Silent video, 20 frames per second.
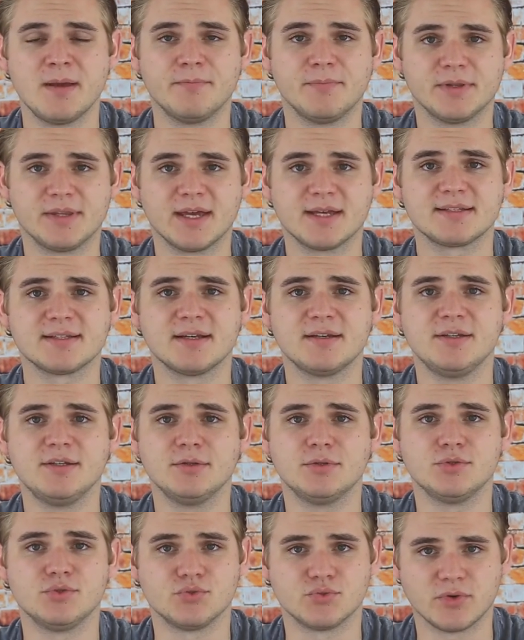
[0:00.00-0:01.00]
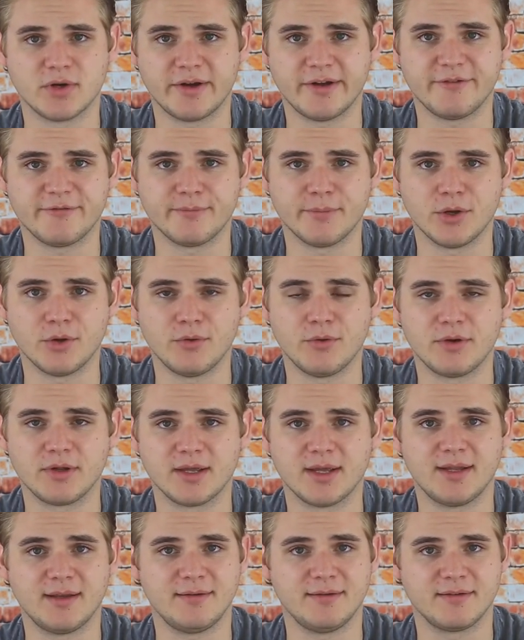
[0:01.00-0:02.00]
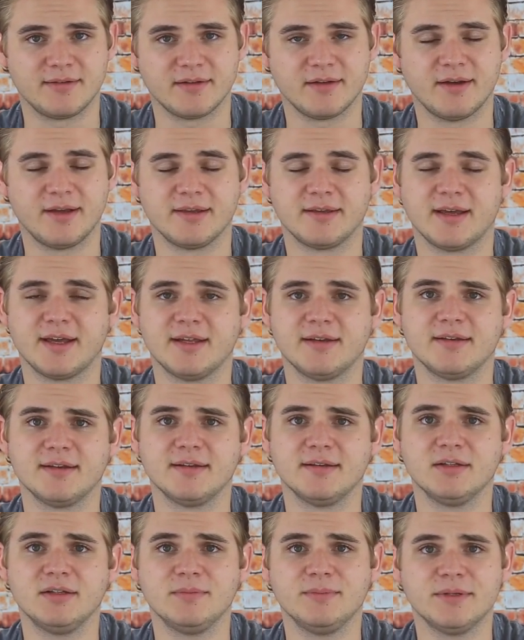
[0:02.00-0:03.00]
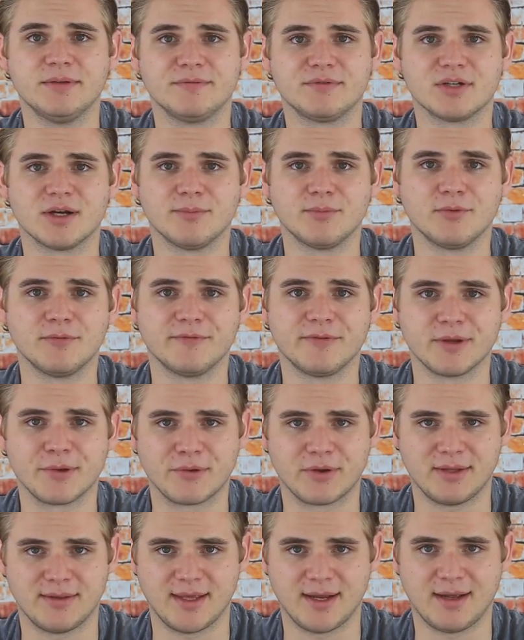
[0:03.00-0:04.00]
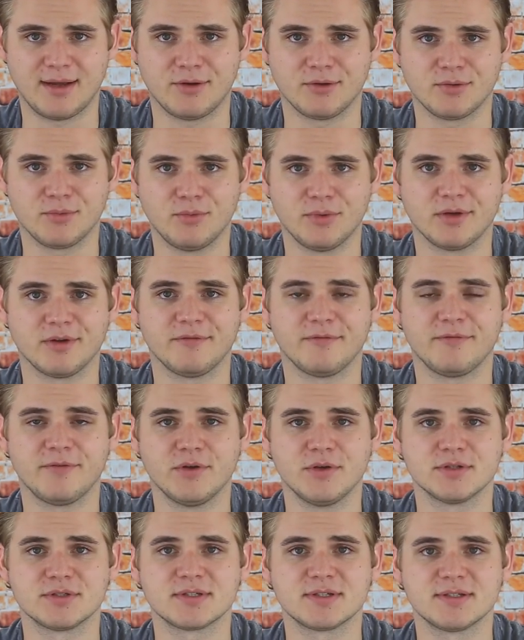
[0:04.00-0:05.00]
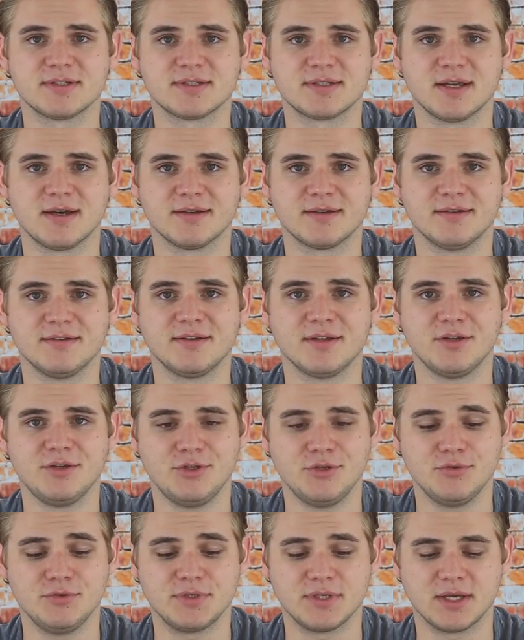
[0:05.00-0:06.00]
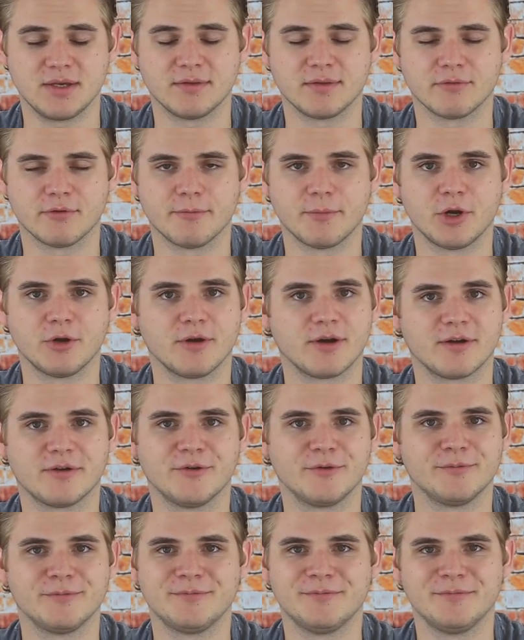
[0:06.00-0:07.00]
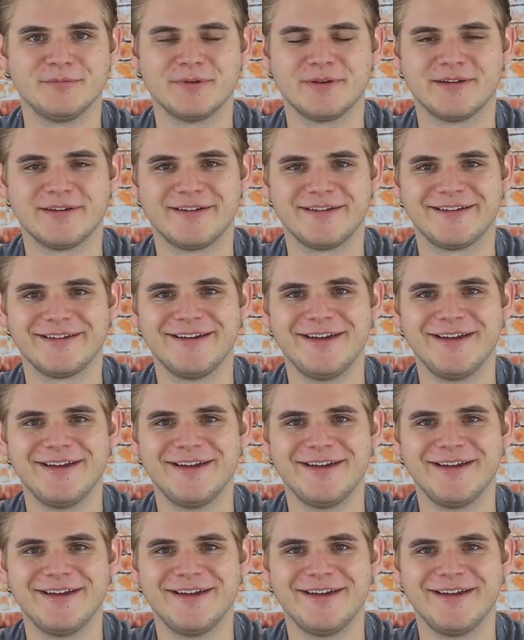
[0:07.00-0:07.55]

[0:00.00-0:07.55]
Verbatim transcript: But that's under your drive mode, and I had a little bit of trouble figuring that out when I first started using the remote. I,